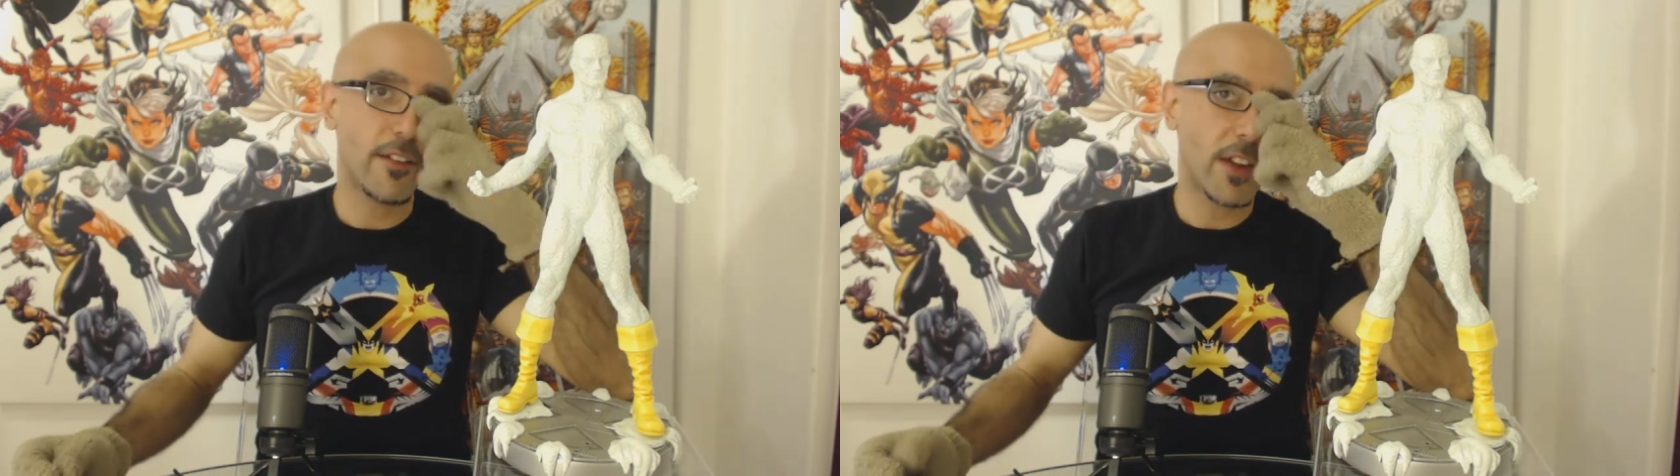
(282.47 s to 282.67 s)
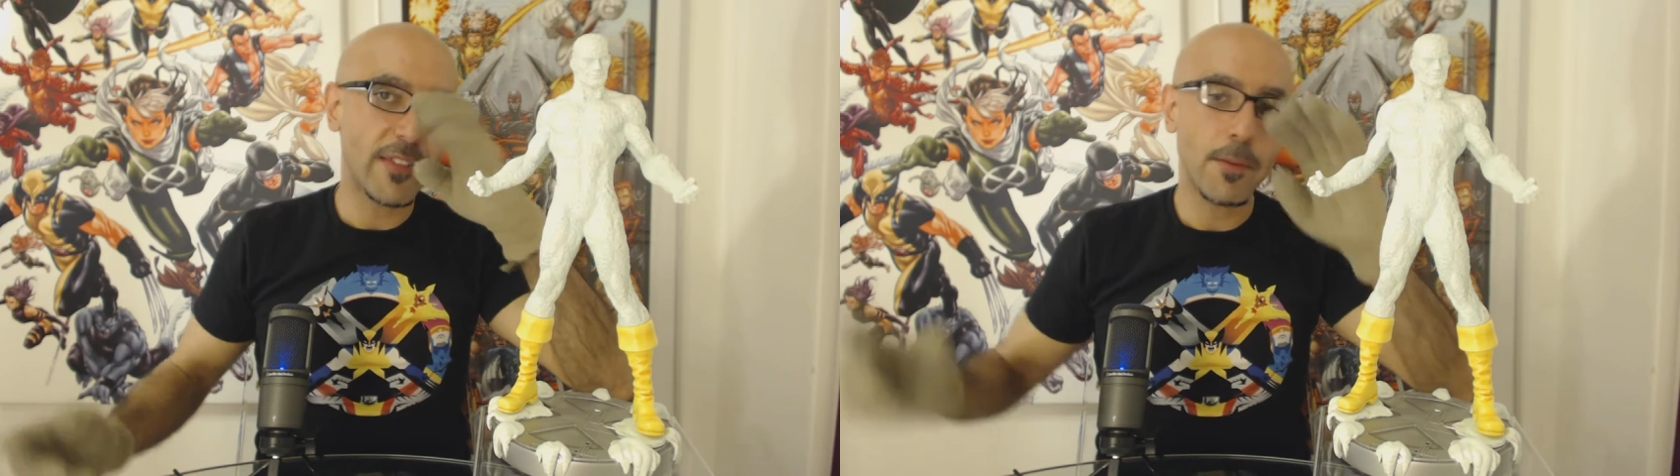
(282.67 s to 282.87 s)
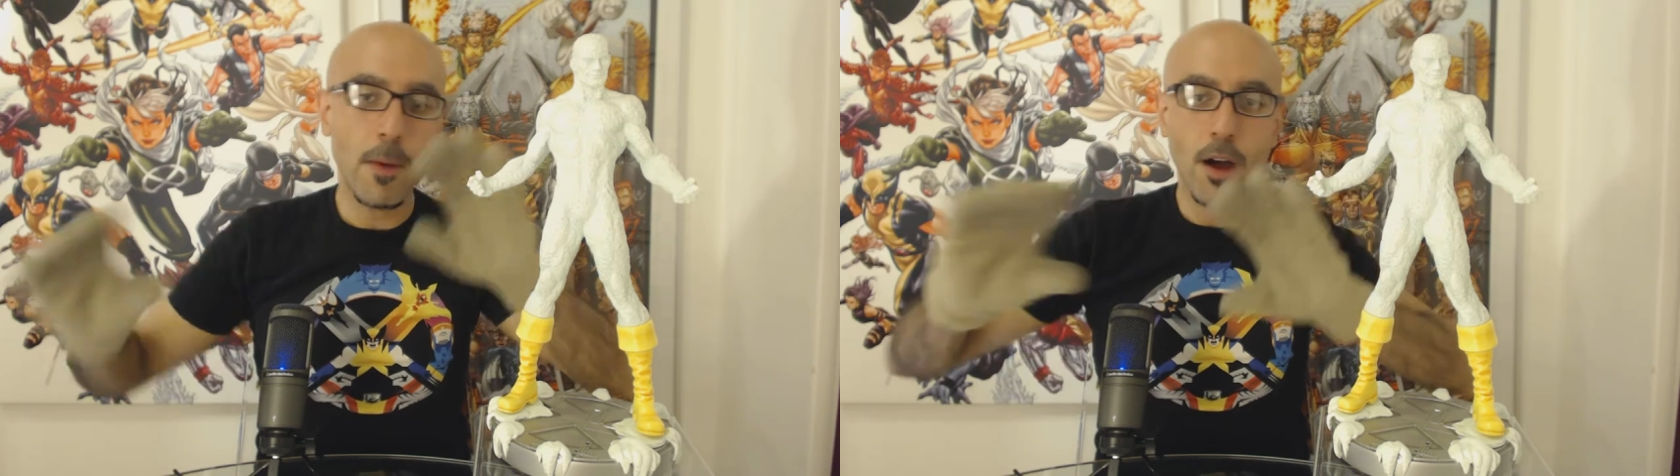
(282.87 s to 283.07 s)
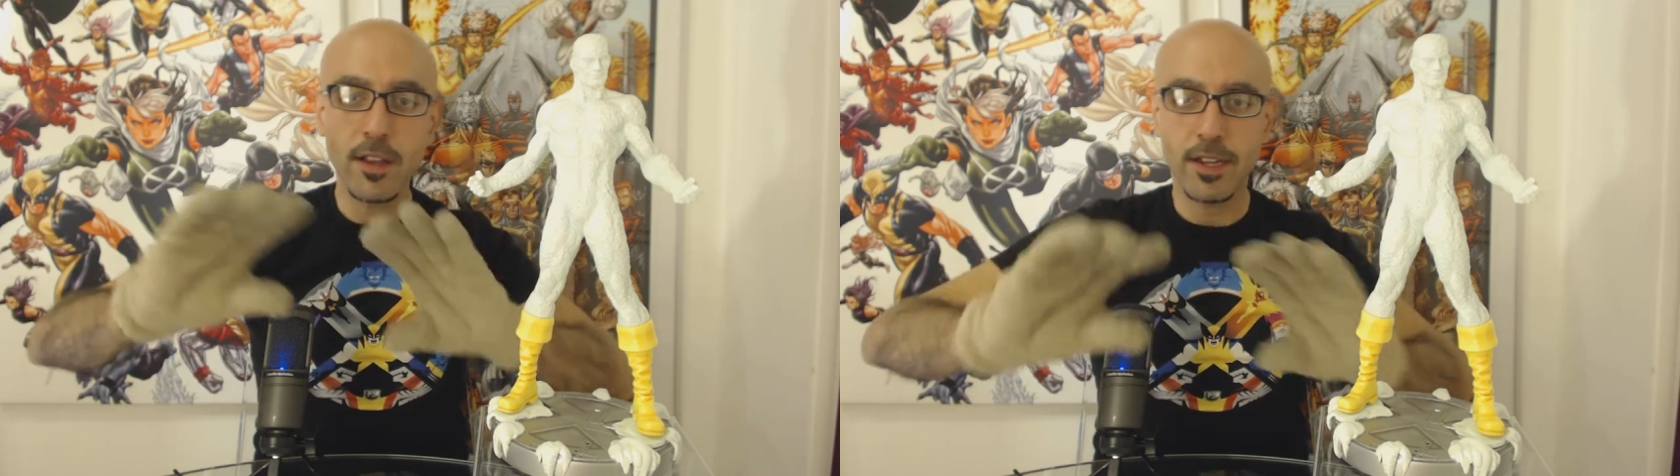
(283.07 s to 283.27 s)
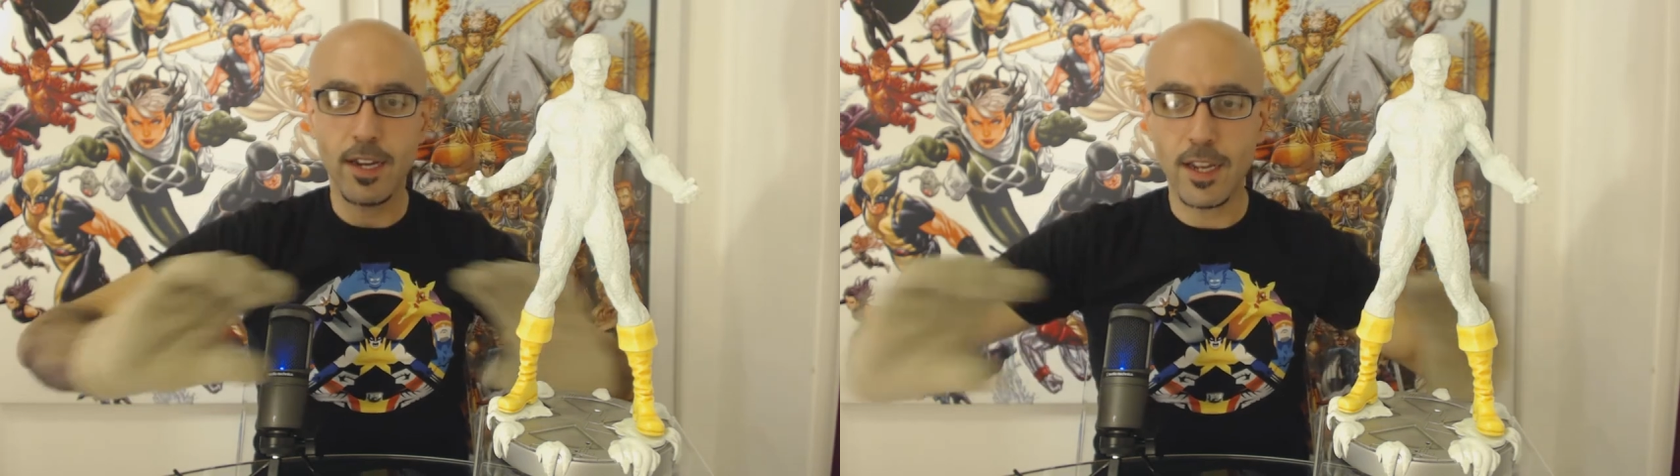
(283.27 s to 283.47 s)
I've got them
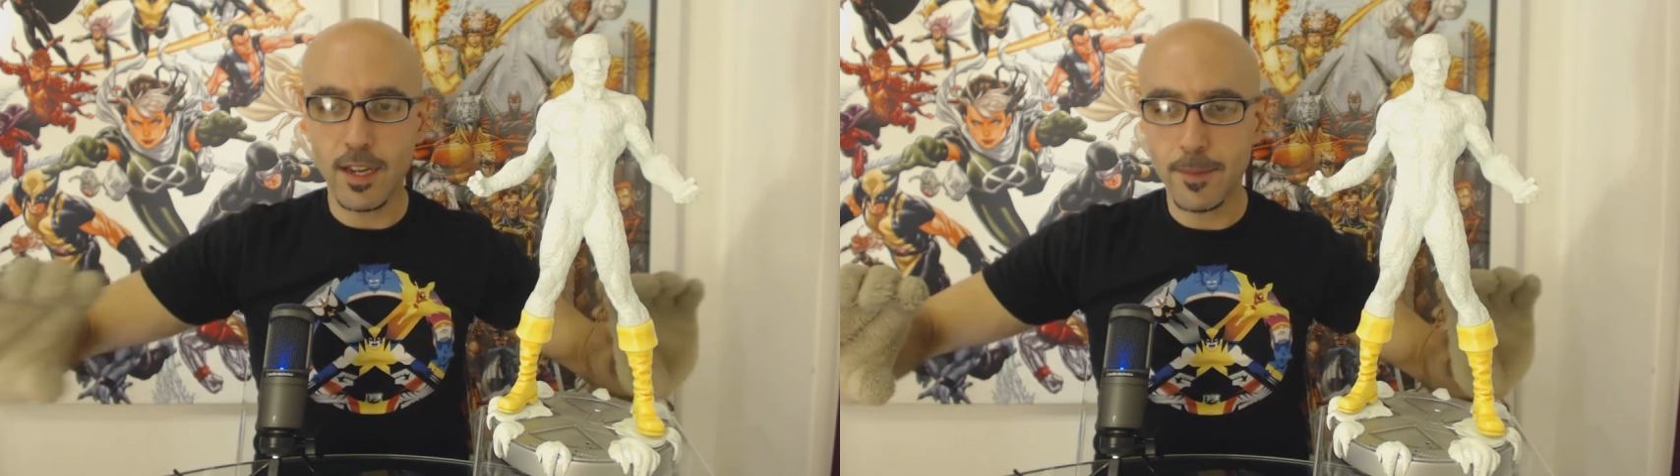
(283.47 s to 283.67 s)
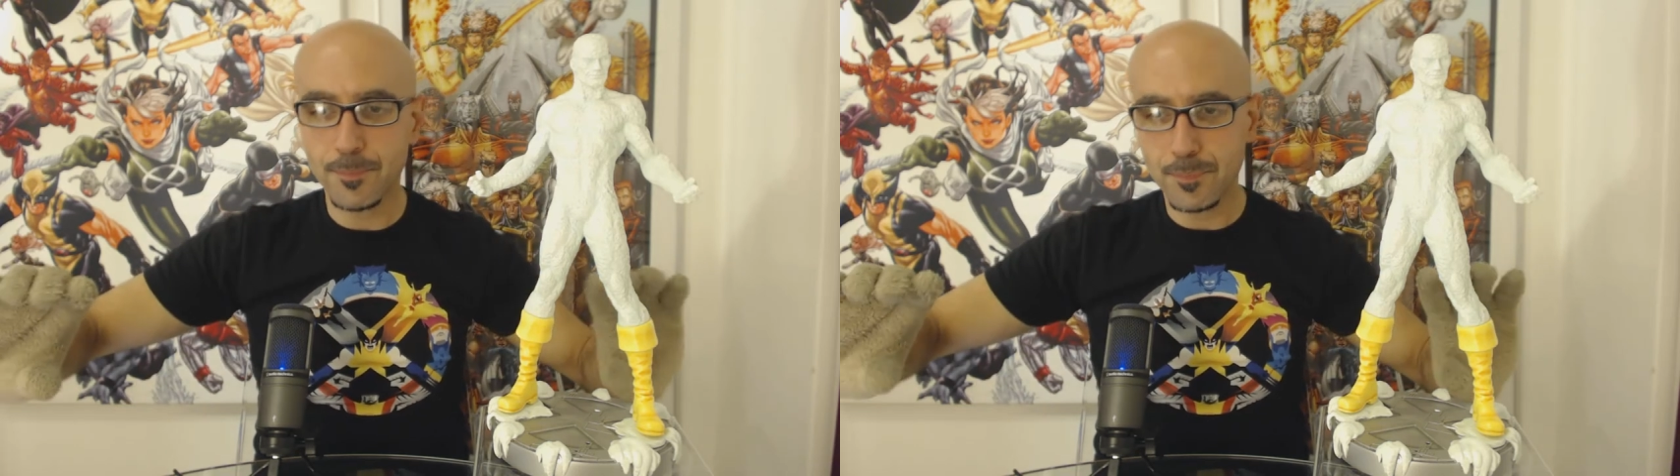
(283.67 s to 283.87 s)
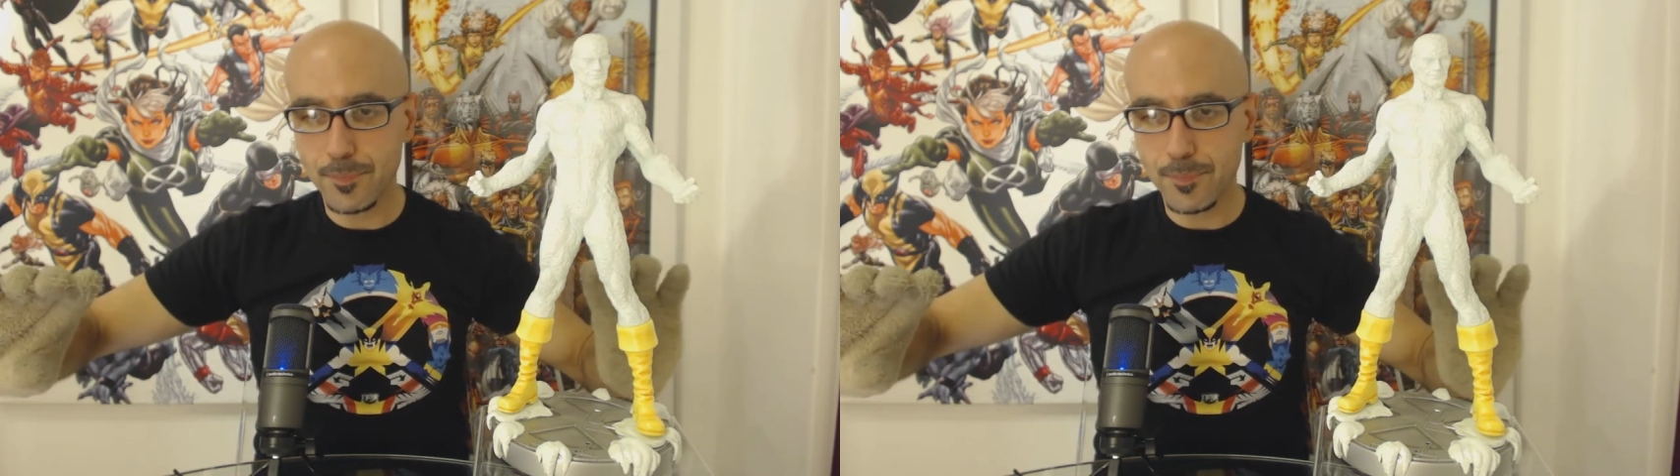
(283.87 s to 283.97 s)
all in a